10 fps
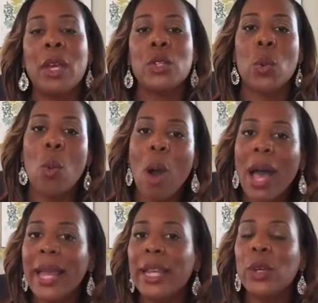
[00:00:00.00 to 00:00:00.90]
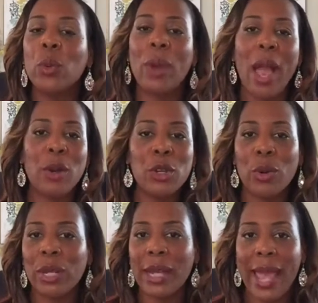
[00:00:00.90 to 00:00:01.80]
to wind around
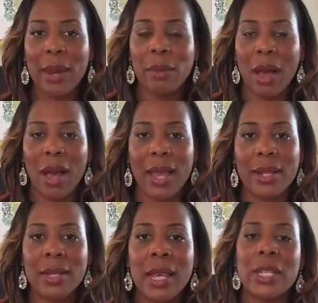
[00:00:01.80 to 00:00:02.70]
your landmines